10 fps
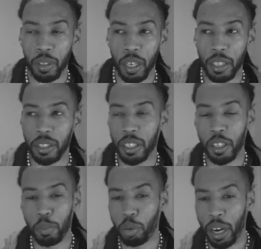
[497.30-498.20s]
i seen your
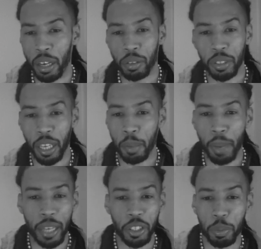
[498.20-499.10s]
browns ain't
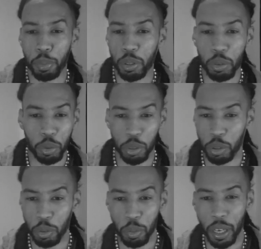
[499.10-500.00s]
match your blues too
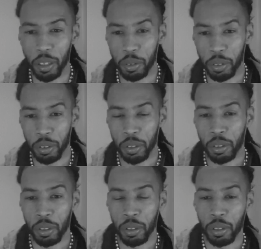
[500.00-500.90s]
well
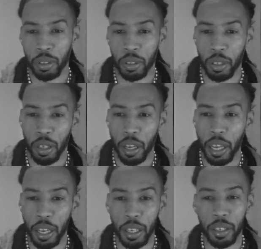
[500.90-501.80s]

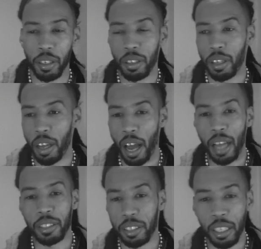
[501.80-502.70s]
and i
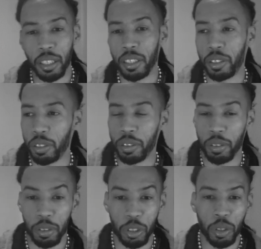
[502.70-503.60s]
seen this
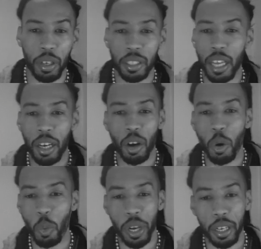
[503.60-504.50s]
joint that go
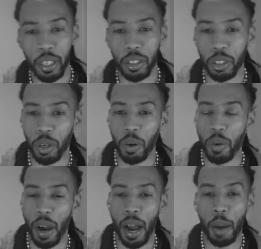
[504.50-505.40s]
with it so
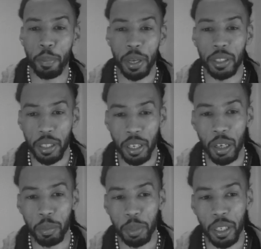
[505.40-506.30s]
i picked it
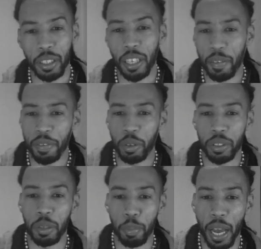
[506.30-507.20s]
up because i felt
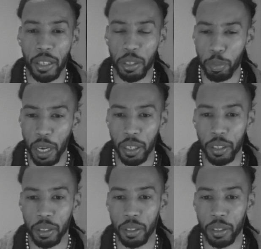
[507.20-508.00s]
it matched better